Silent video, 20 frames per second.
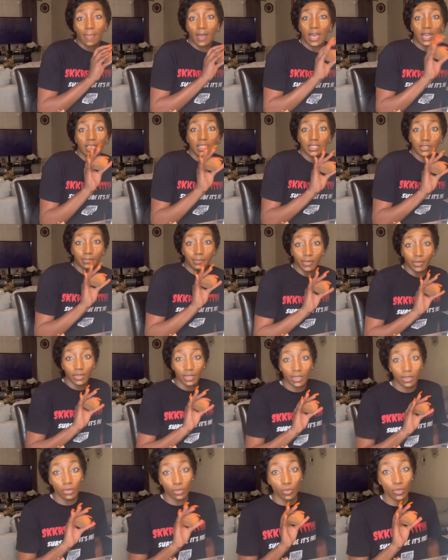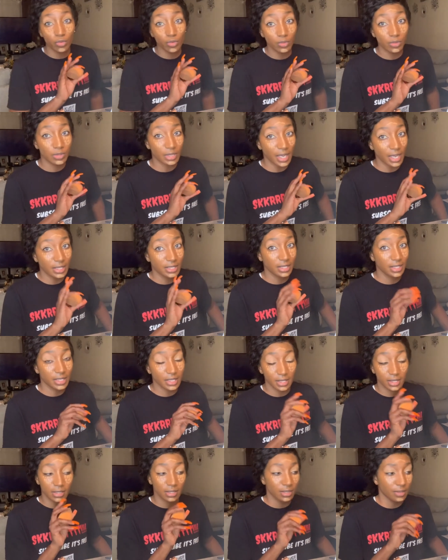how these beauty gurus actually
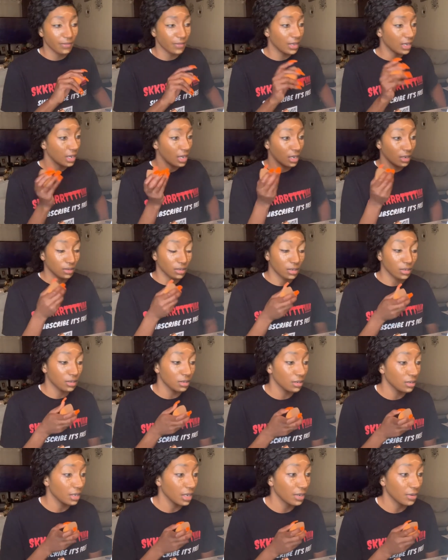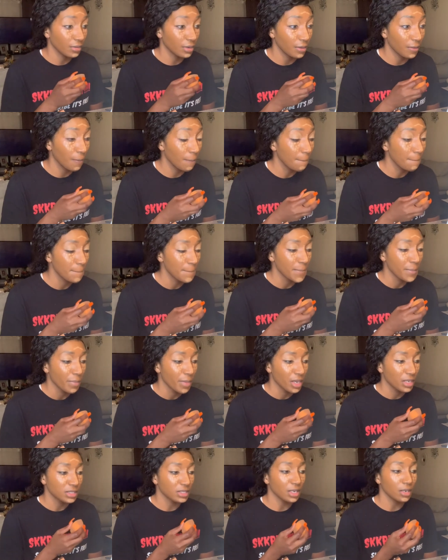get this stuff out, girl, I don't know.
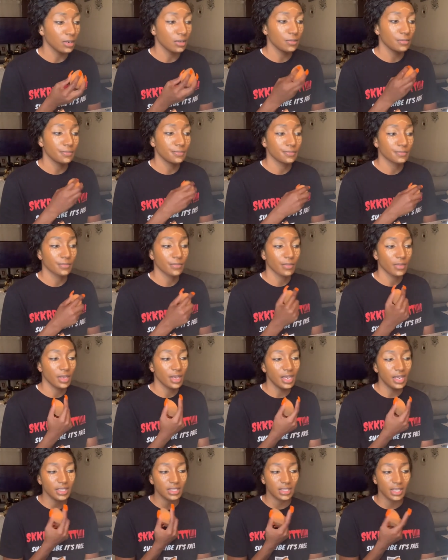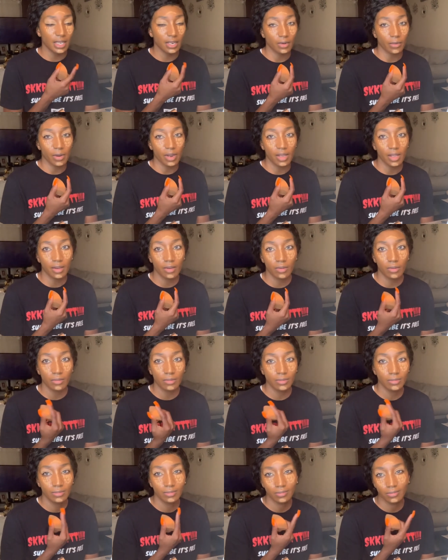So it done sat
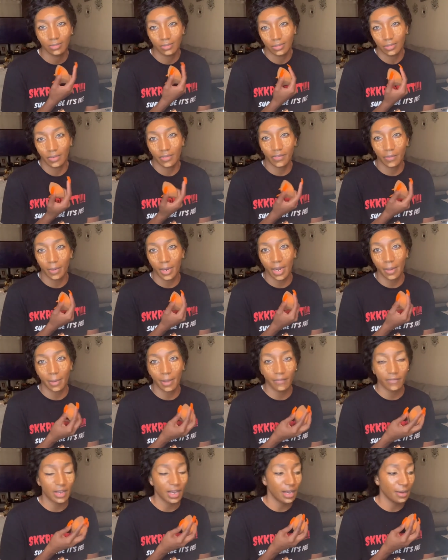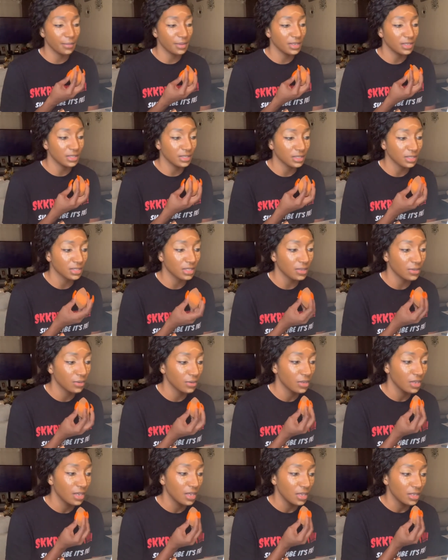around for probably about five minutes or
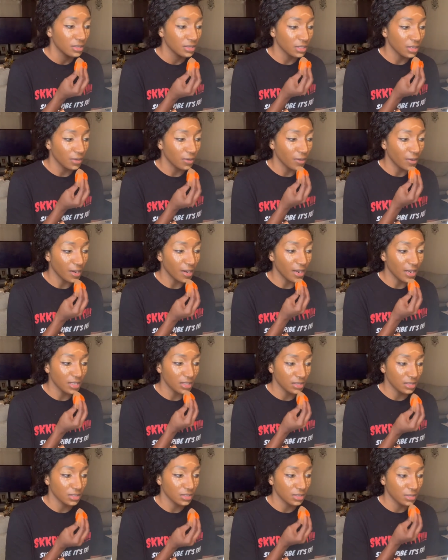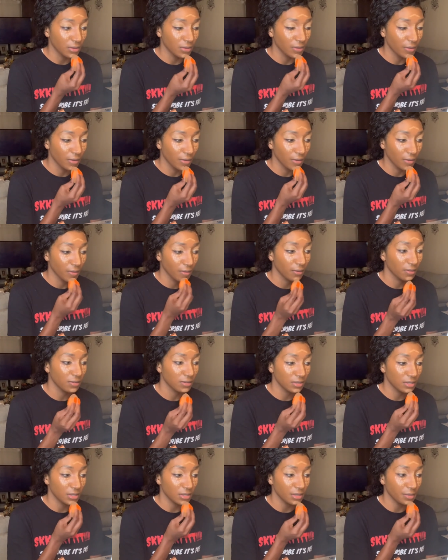so. So I just
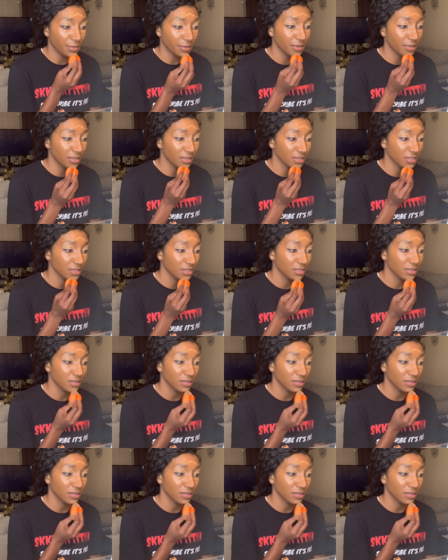stipple this.